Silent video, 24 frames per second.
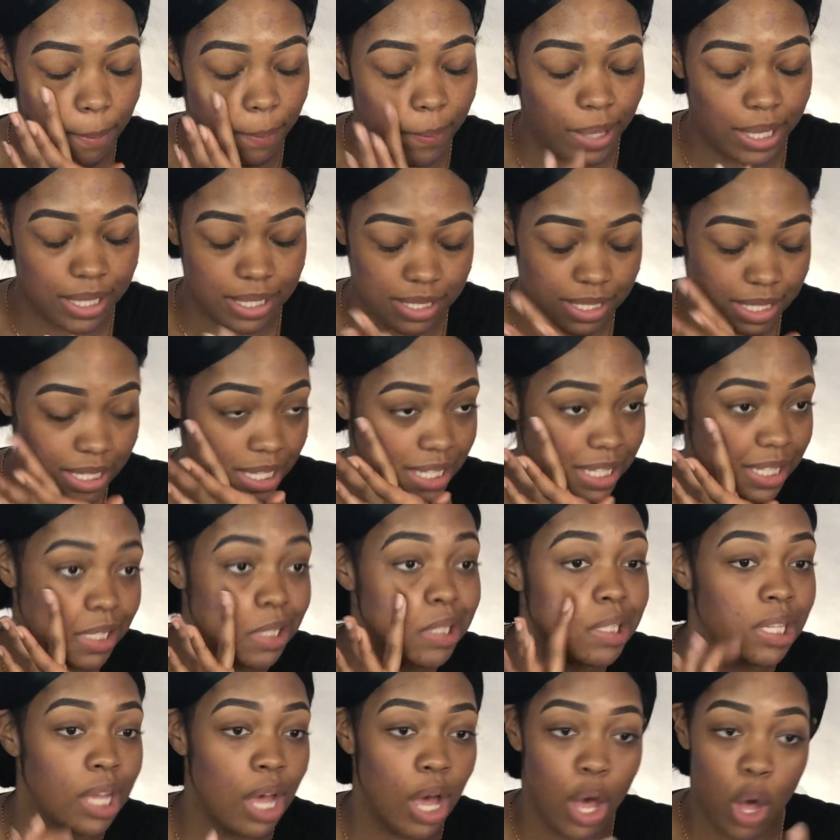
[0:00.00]

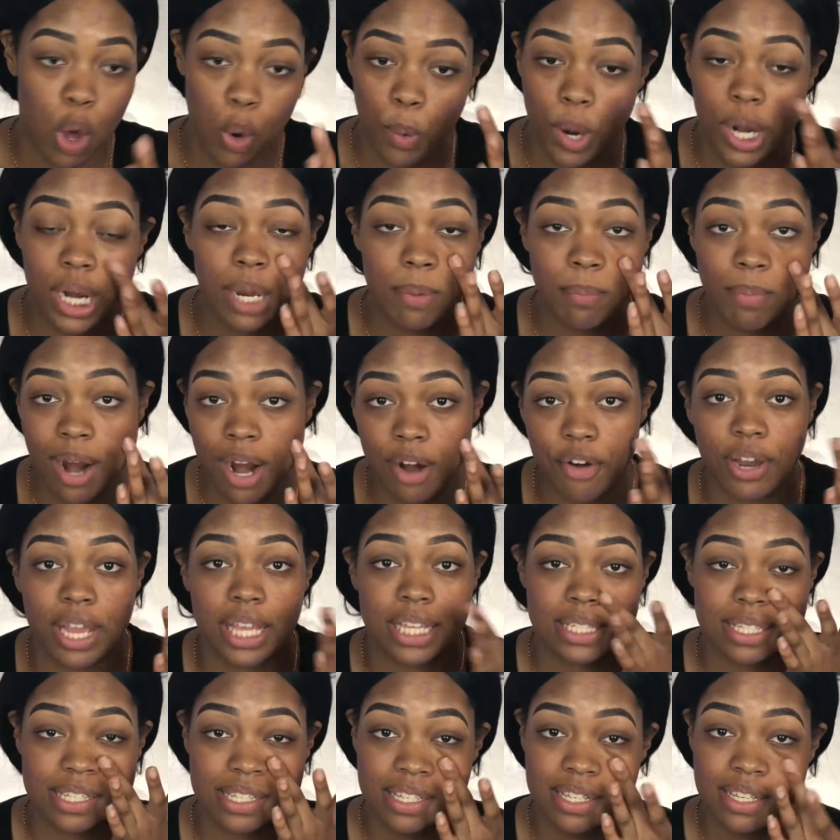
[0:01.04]
it's a work in
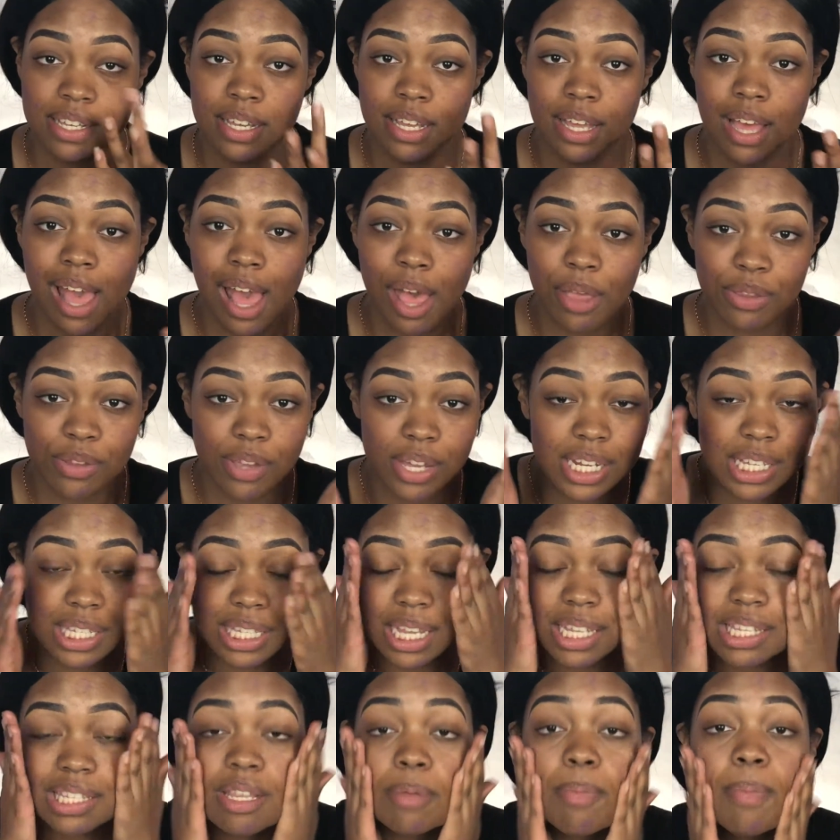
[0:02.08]
progress. I was gonna
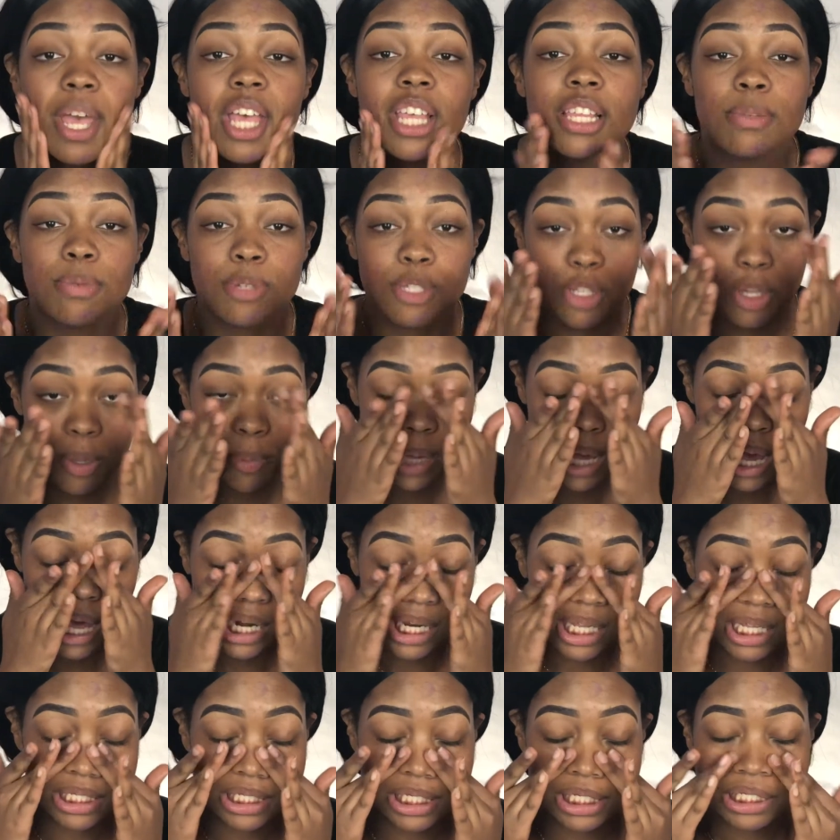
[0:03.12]
say it's a mess, but to be
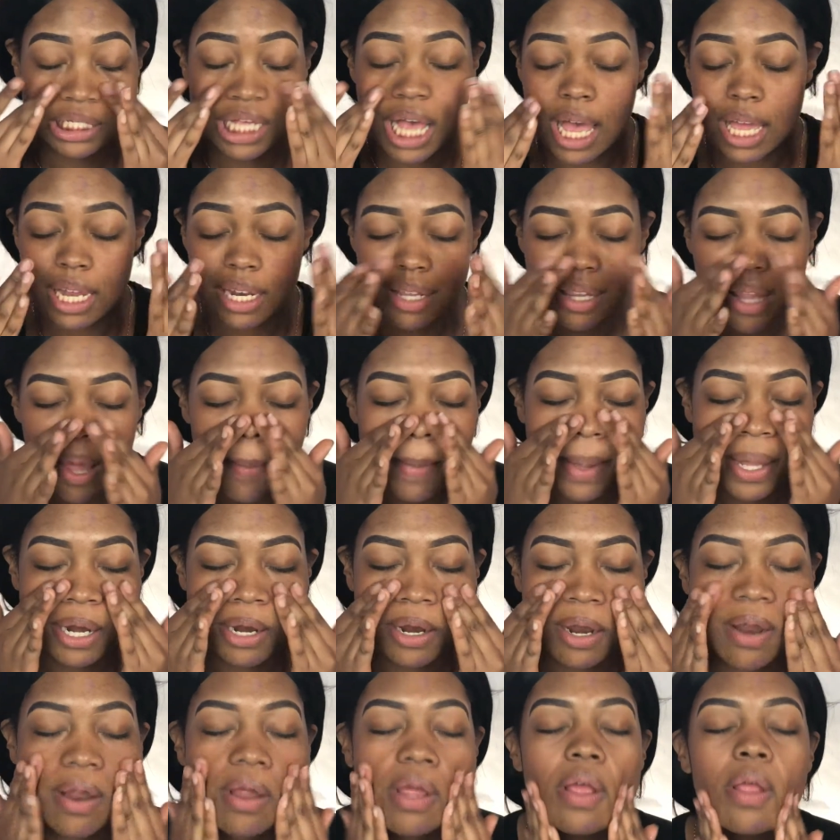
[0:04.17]
honest, it's gotten a lot
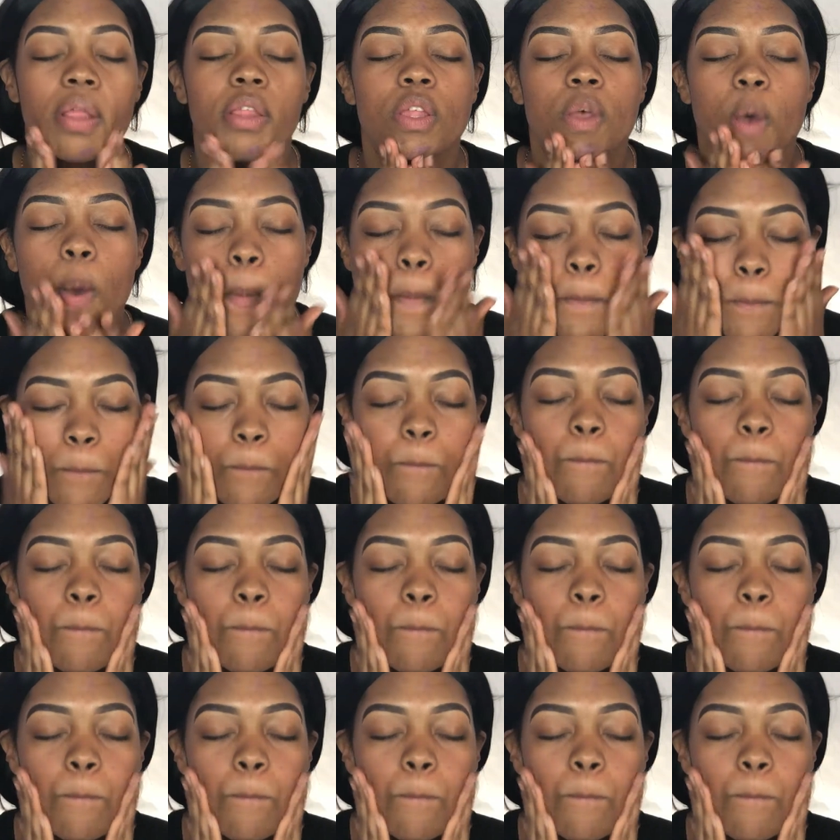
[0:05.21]
better. So,